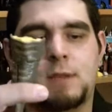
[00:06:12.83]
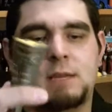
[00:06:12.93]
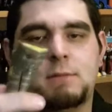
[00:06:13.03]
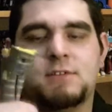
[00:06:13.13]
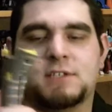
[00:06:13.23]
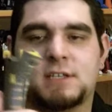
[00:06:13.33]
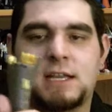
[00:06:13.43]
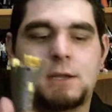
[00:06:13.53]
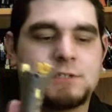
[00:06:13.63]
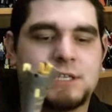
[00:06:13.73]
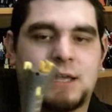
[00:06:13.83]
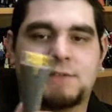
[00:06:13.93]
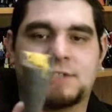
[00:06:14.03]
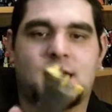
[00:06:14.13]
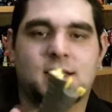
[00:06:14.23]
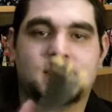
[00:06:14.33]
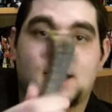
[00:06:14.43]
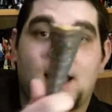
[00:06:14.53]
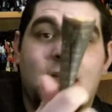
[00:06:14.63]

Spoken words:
He loses half his ass.